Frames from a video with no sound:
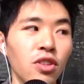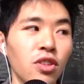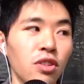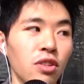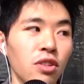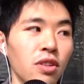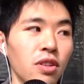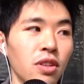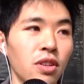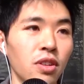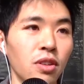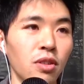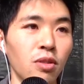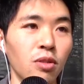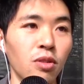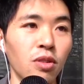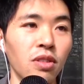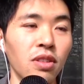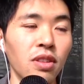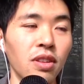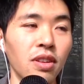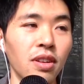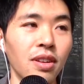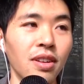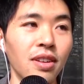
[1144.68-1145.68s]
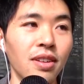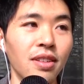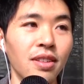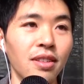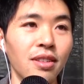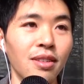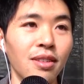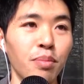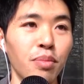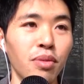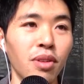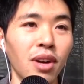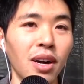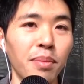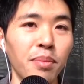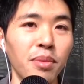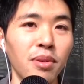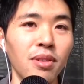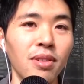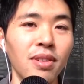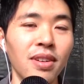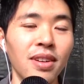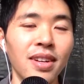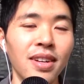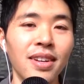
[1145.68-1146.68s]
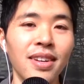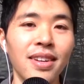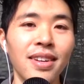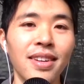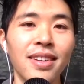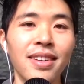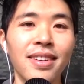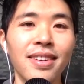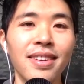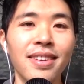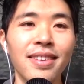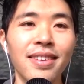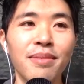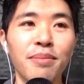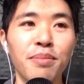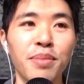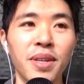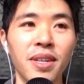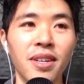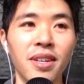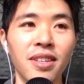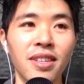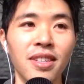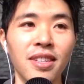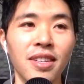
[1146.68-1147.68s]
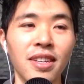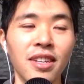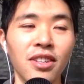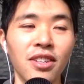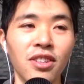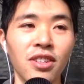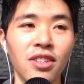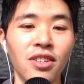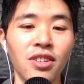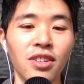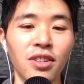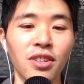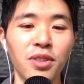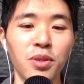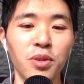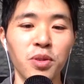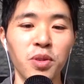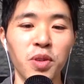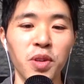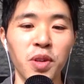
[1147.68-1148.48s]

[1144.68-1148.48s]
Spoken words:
to learn the proper pronunciation just so you